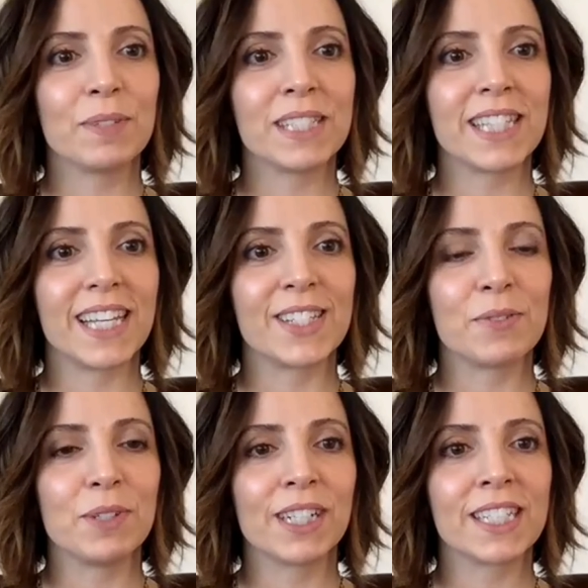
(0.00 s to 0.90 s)
says,
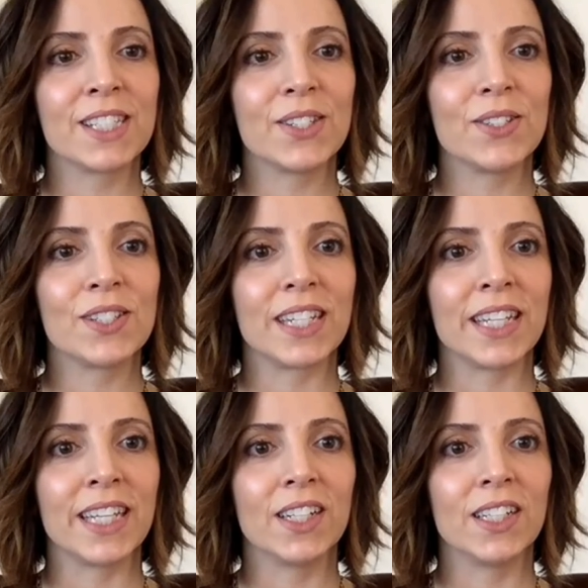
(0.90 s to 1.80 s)
turmeric is used to
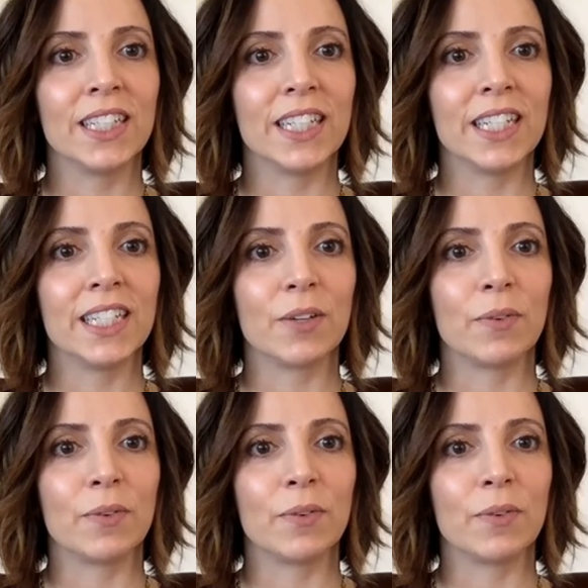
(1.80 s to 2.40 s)
heal in India.